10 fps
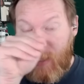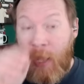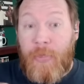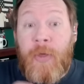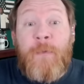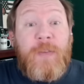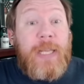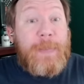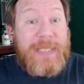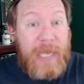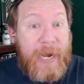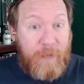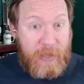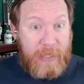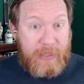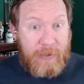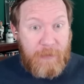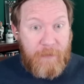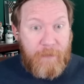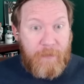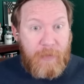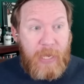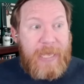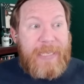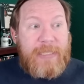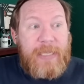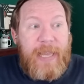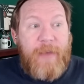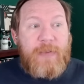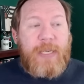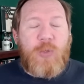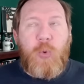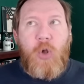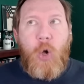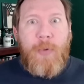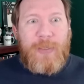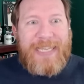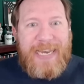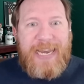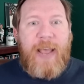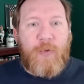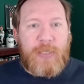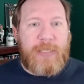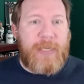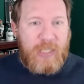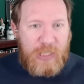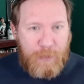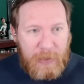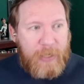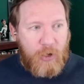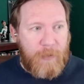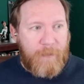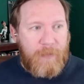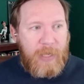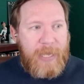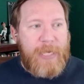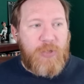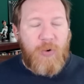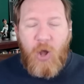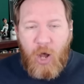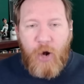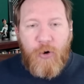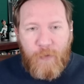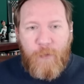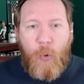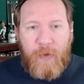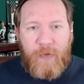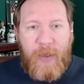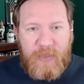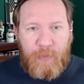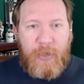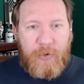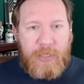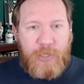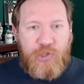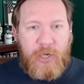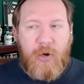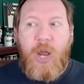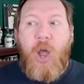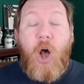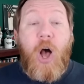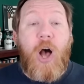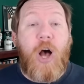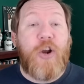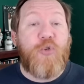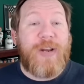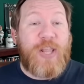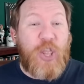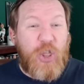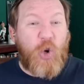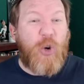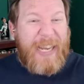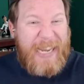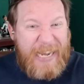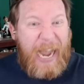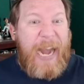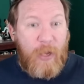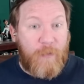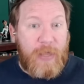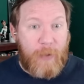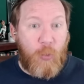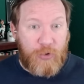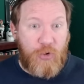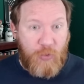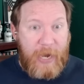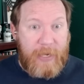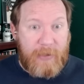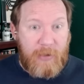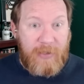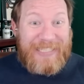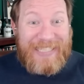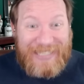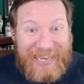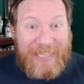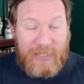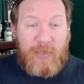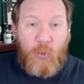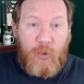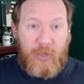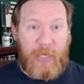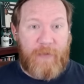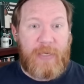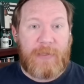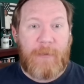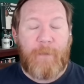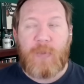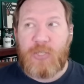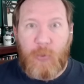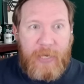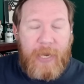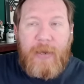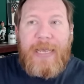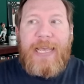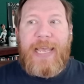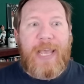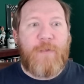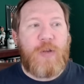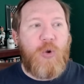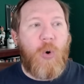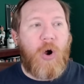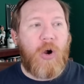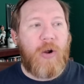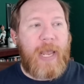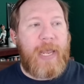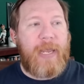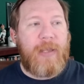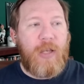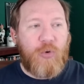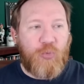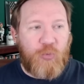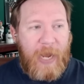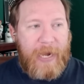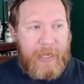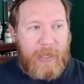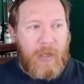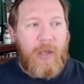The flip side of this is lefties will almost never see a splitter. He's thrown 145 splitters this year. 139 of them were to righties. 6 were to lefties. So again, if you are a righty,